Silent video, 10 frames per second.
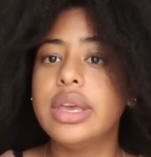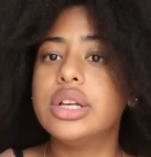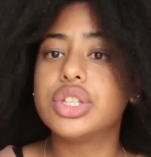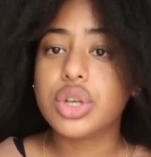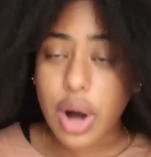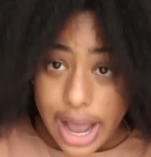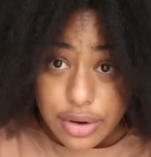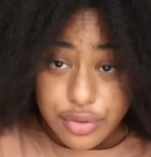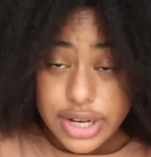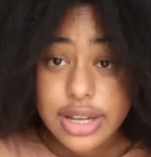So I
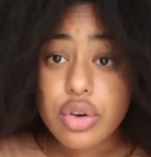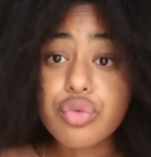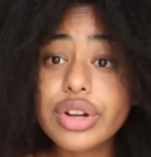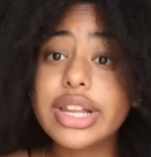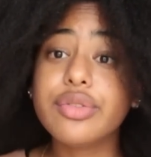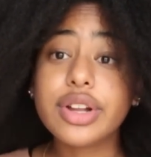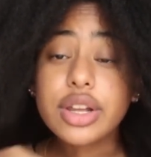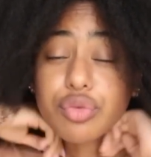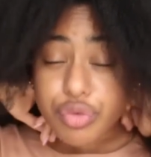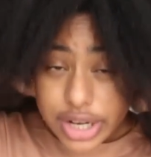really
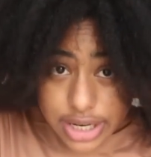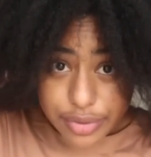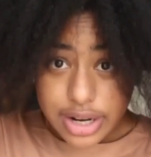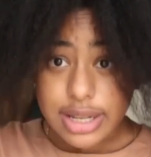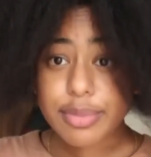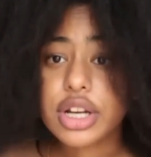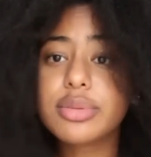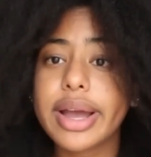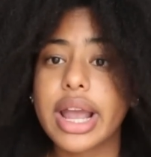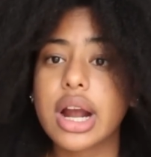rarely brush
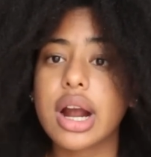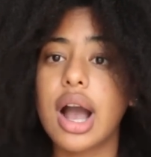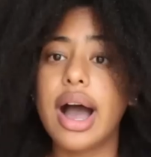my hair.